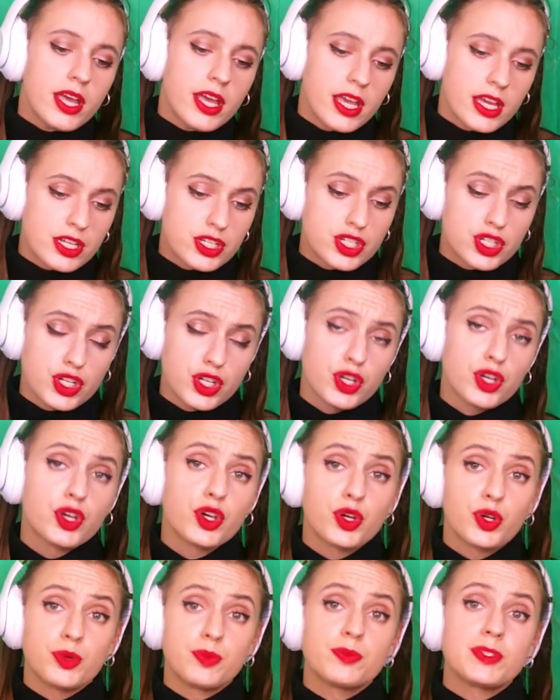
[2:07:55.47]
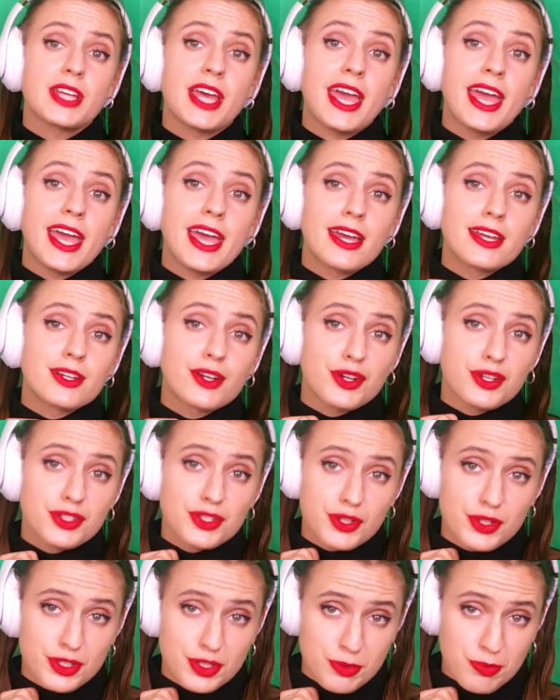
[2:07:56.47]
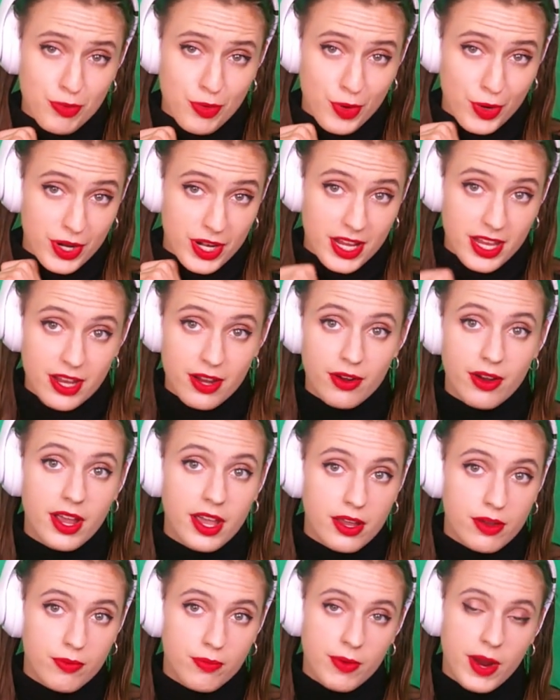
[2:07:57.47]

Entombed and also support Earache